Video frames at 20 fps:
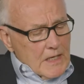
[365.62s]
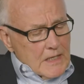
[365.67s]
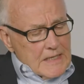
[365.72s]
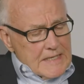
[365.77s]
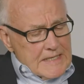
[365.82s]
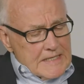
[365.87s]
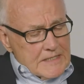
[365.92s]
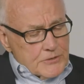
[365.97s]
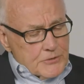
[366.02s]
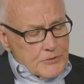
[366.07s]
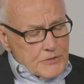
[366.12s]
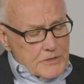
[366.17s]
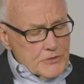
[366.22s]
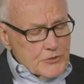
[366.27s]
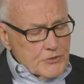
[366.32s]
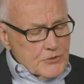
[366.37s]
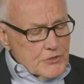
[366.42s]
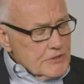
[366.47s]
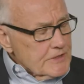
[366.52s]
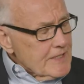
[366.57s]

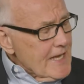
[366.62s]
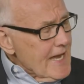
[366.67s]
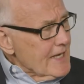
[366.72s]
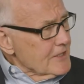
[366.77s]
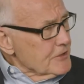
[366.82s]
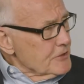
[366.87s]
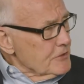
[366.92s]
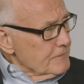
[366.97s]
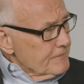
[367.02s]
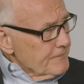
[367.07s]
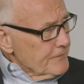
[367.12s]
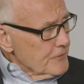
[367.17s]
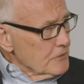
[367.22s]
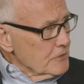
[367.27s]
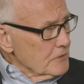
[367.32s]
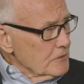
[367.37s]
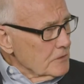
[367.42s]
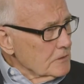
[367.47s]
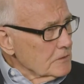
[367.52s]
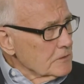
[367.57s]
Is the tax
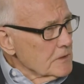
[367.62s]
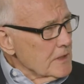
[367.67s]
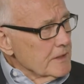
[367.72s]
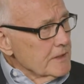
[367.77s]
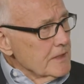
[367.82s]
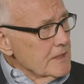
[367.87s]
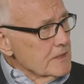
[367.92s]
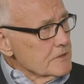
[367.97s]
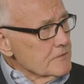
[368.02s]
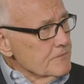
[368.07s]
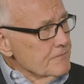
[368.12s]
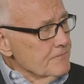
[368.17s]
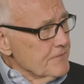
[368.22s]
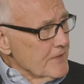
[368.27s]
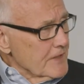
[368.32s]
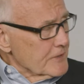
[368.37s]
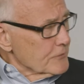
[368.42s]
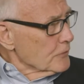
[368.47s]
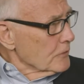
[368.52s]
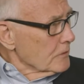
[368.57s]
deferral against
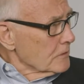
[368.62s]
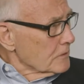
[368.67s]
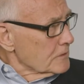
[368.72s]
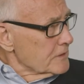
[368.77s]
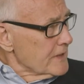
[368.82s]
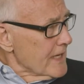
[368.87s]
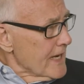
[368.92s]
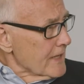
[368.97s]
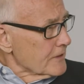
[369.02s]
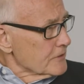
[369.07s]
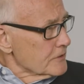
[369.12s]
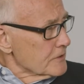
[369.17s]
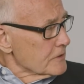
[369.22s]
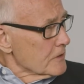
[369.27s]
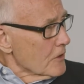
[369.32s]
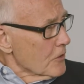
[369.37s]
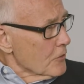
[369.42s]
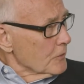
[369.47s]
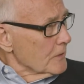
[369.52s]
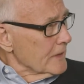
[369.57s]
federal taxes
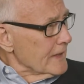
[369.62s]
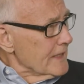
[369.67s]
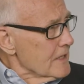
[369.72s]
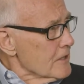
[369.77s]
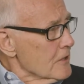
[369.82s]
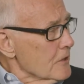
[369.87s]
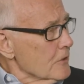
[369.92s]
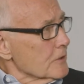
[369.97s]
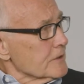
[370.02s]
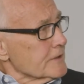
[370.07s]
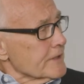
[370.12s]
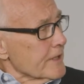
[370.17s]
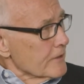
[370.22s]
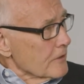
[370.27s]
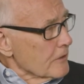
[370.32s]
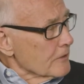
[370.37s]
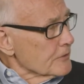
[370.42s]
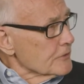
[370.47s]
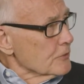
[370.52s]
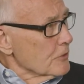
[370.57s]
only, or does that
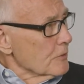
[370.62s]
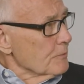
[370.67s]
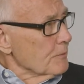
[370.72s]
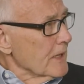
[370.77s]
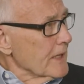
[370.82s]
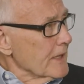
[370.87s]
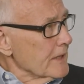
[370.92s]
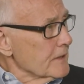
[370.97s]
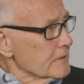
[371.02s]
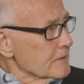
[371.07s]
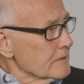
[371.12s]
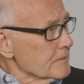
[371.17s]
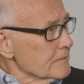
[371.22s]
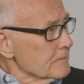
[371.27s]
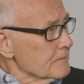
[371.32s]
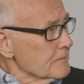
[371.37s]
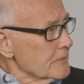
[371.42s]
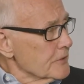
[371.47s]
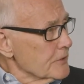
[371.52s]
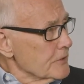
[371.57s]
also apply to
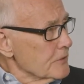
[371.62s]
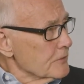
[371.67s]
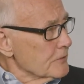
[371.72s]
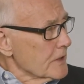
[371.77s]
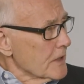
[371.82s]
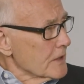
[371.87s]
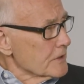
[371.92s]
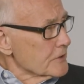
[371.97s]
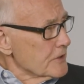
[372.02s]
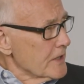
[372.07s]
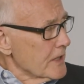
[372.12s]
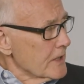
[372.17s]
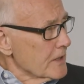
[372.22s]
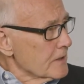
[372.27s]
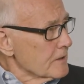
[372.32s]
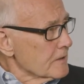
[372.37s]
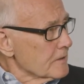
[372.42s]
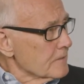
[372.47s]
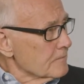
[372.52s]
Utah State?